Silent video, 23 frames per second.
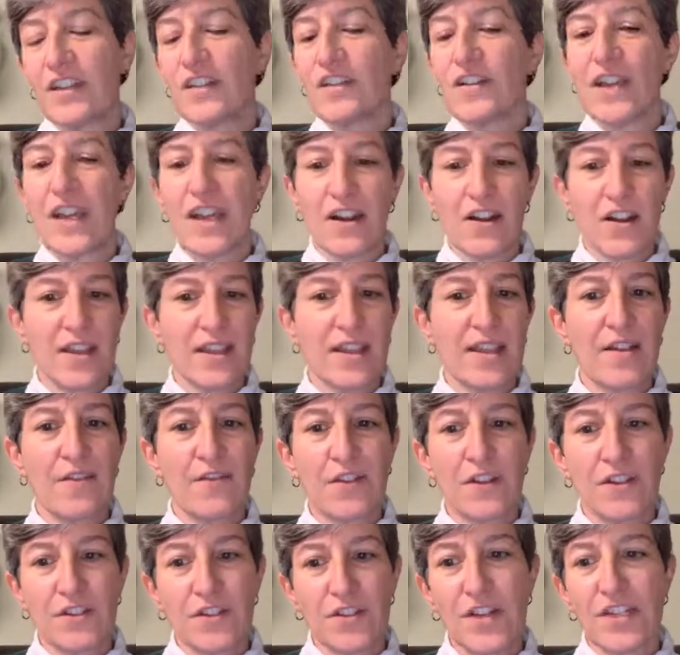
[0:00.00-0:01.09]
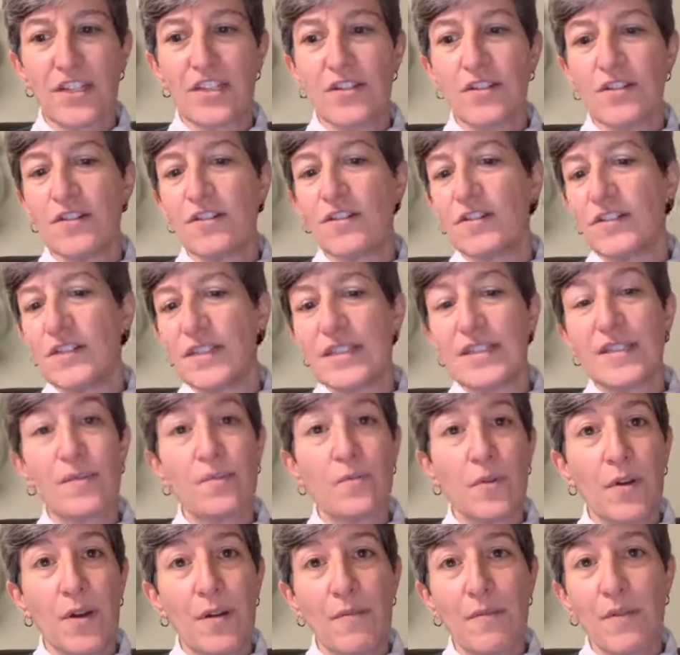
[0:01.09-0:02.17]
you're carrying that frustration or
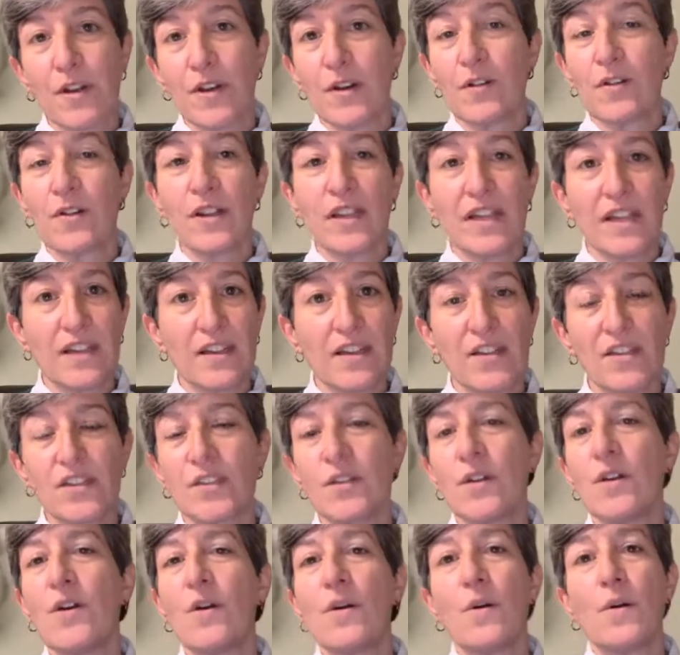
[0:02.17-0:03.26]
disappointment or guilt